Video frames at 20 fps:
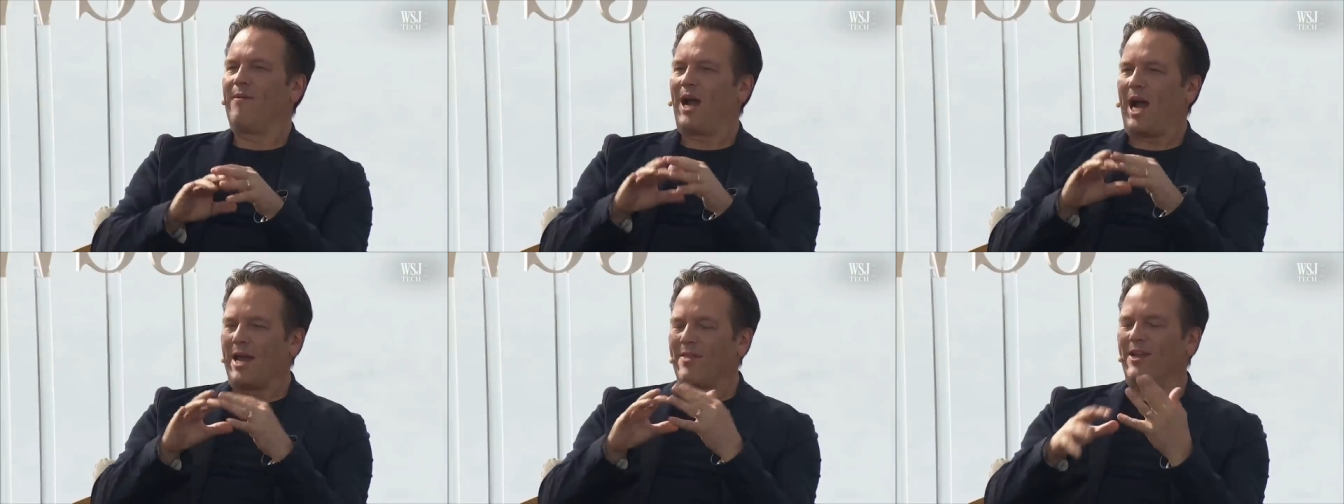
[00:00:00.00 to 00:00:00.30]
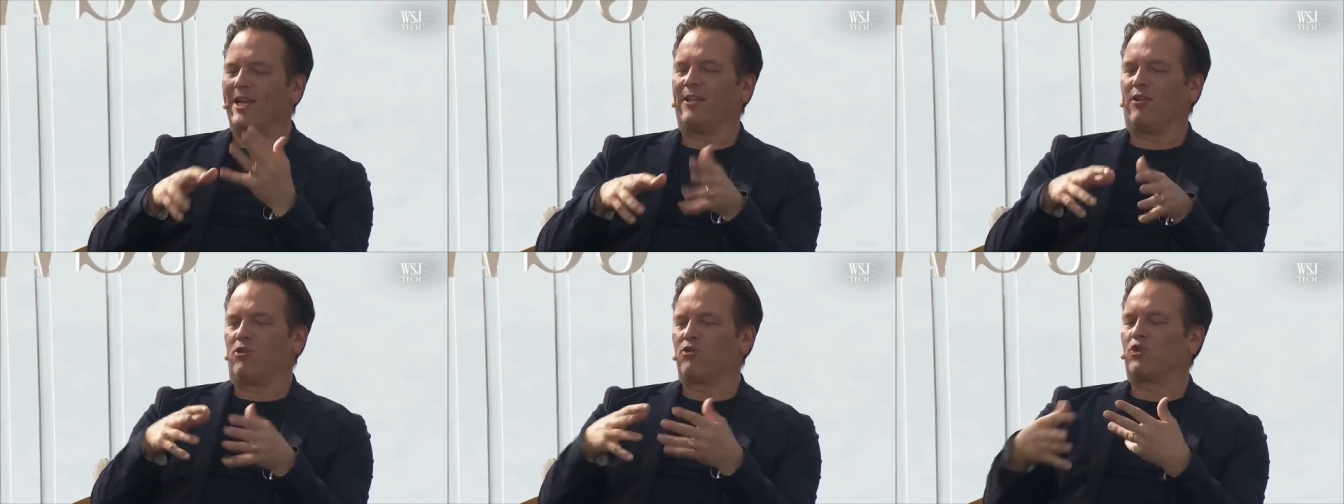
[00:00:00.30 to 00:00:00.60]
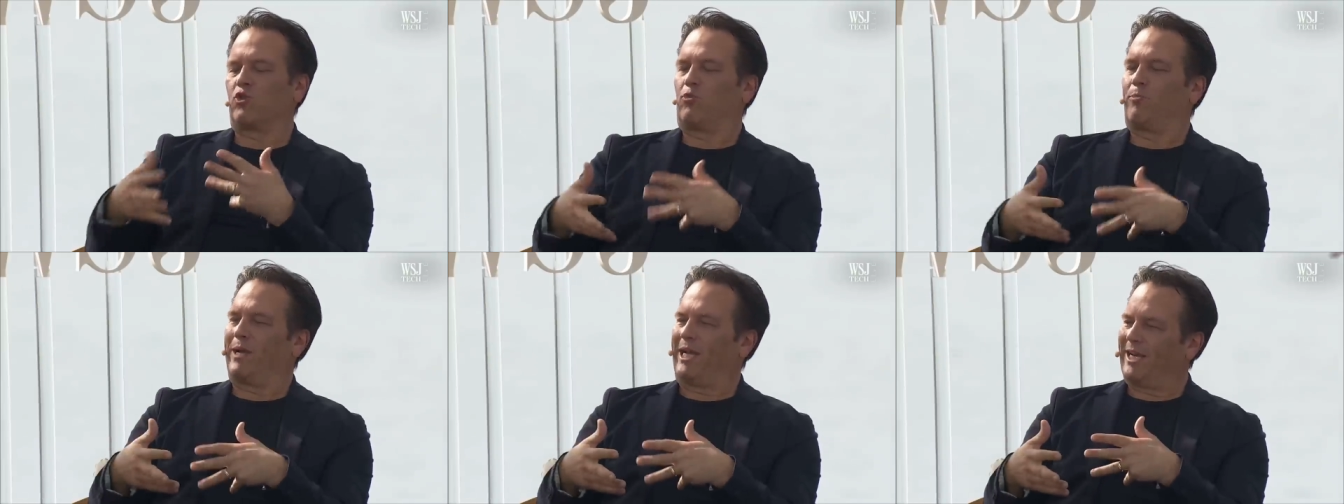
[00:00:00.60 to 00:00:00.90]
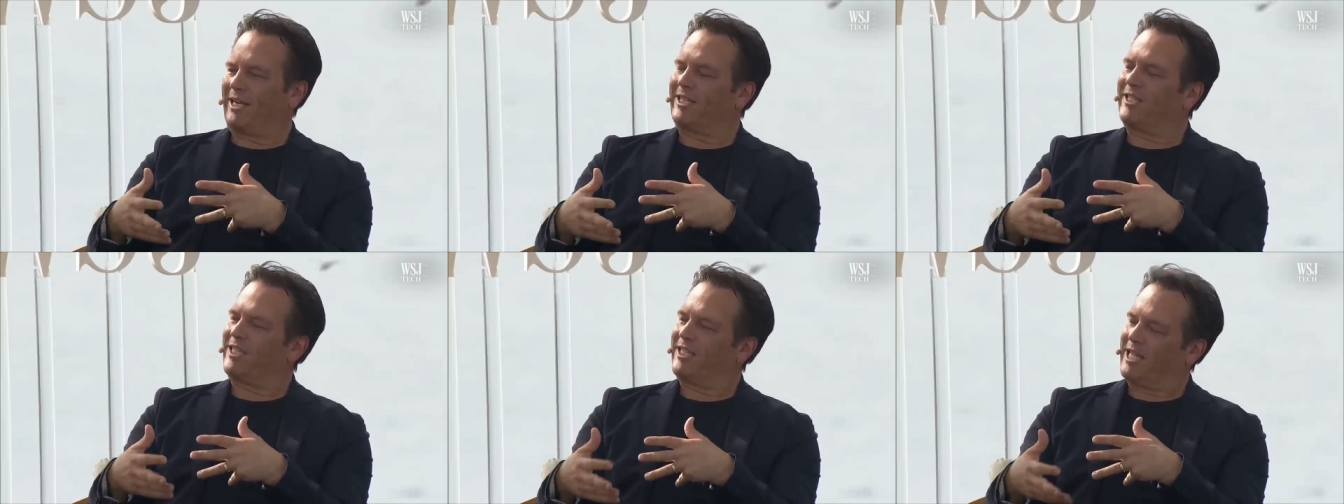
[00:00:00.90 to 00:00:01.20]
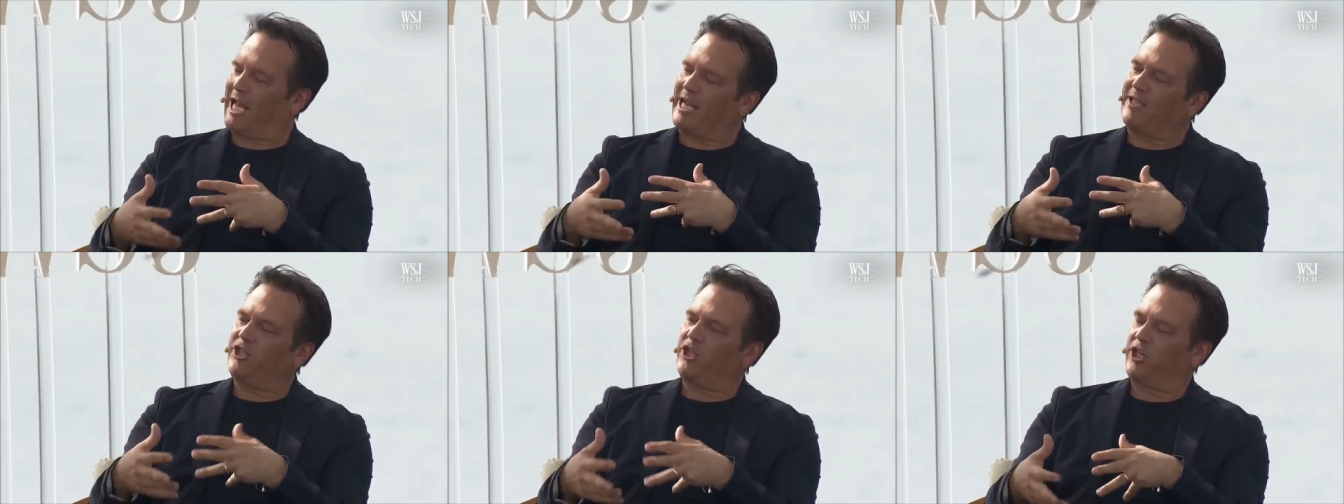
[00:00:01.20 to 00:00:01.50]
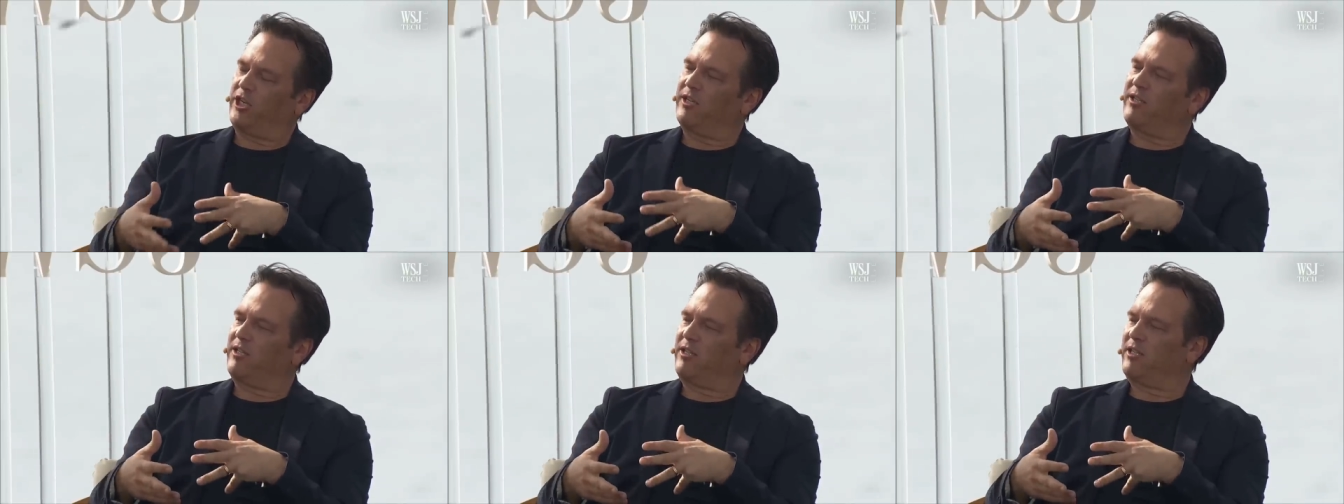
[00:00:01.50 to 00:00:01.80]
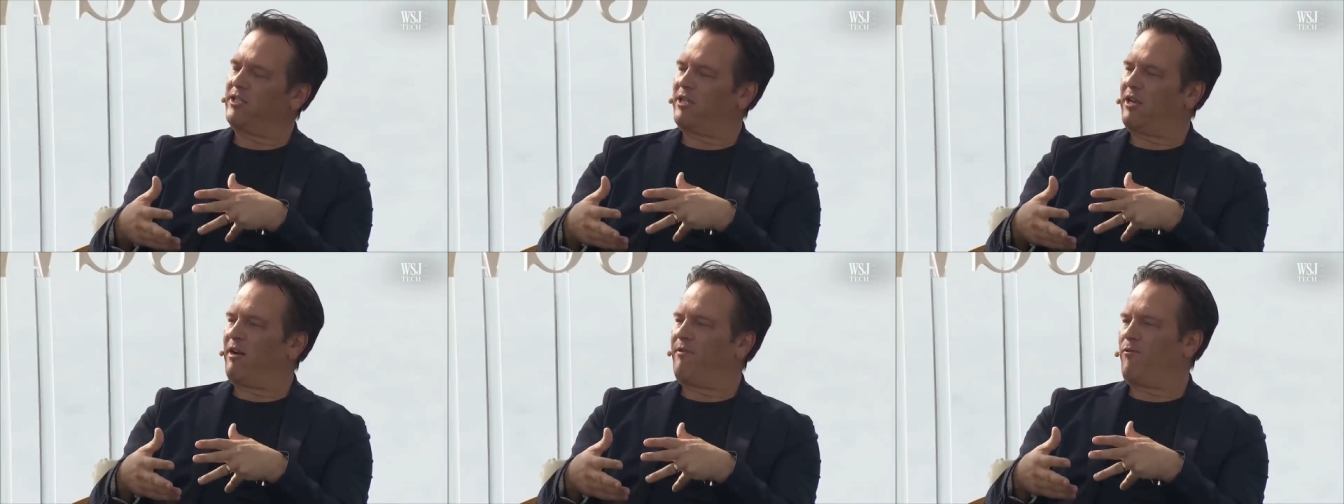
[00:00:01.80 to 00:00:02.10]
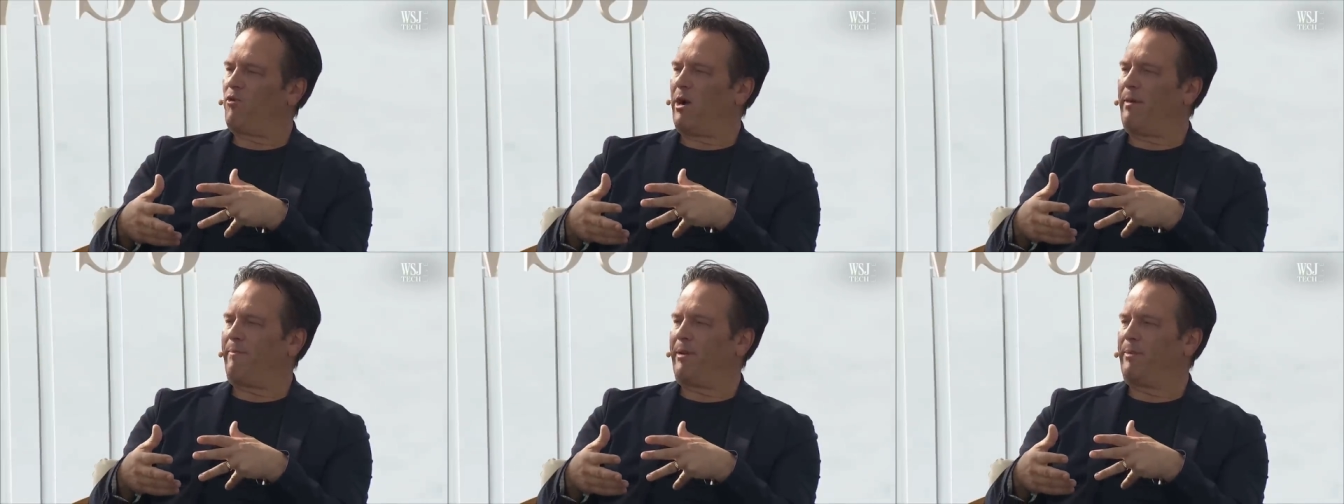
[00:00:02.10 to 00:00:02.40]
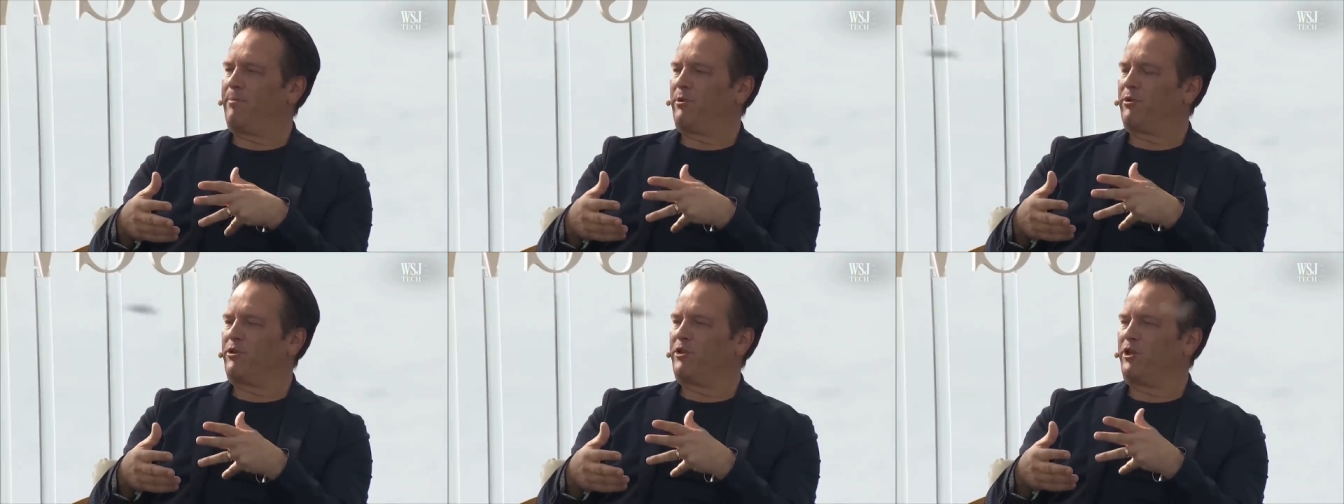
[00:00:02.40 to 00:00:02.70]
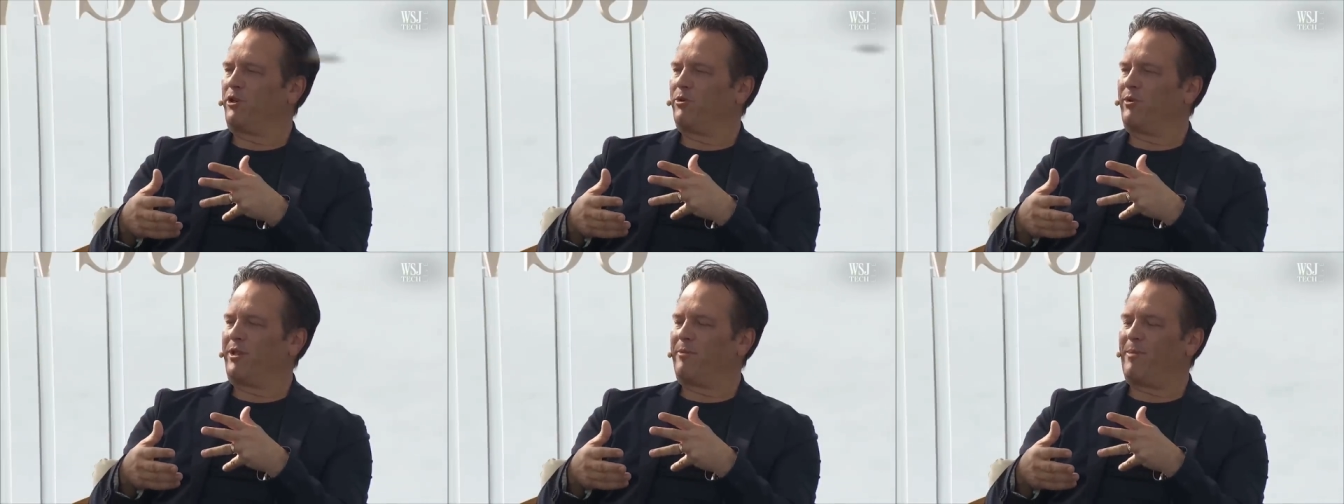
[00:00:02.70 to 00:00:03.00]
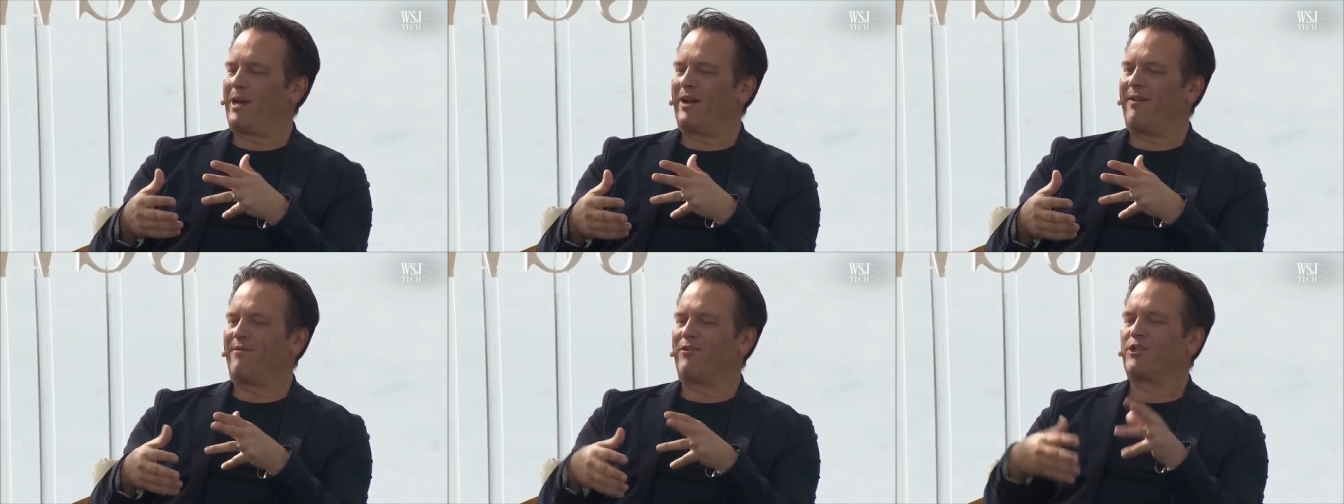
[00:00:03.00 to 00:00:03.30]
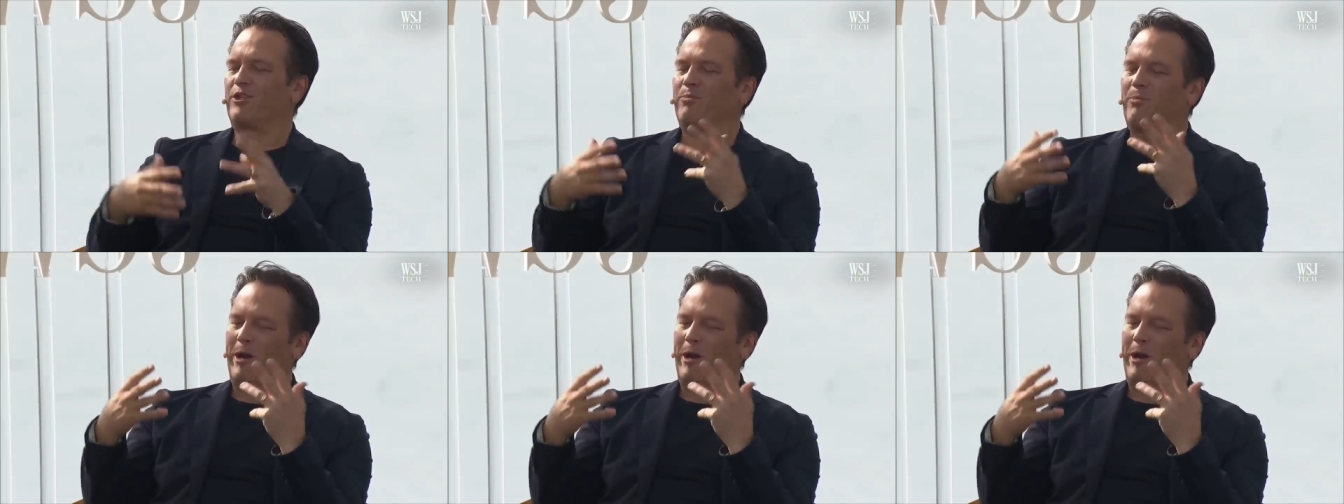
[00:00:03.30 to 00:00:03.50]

I think those will be extensions of what people do in the metaverse,